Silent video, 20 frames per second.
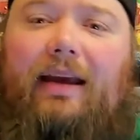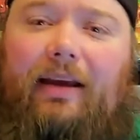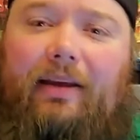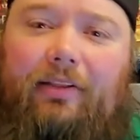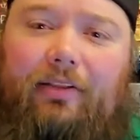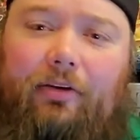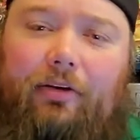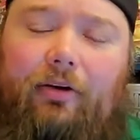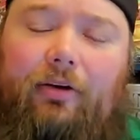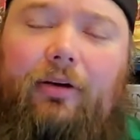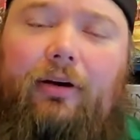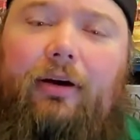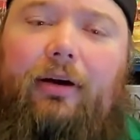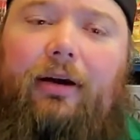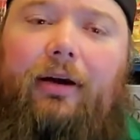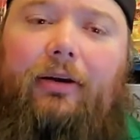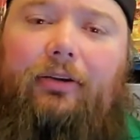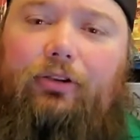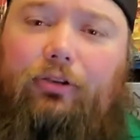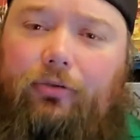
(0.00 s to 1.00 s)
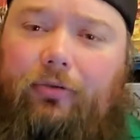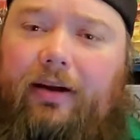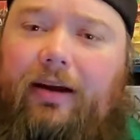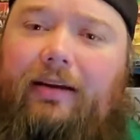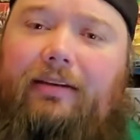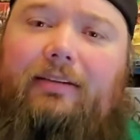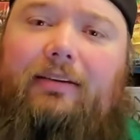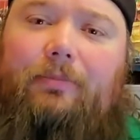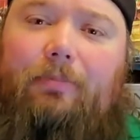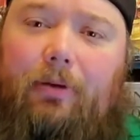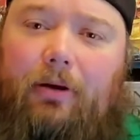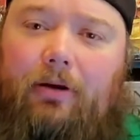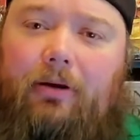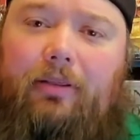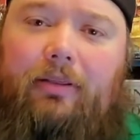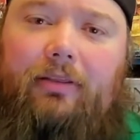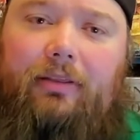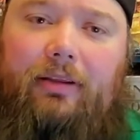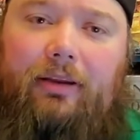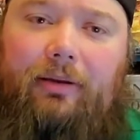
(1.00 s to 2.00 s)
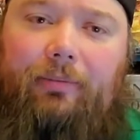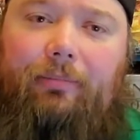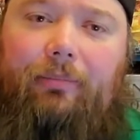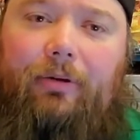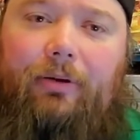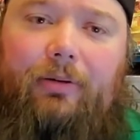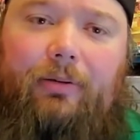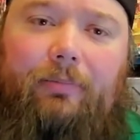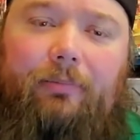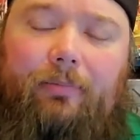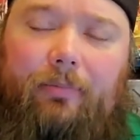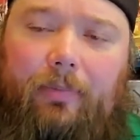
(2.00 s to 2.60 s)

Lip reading: other Jurassic Park themed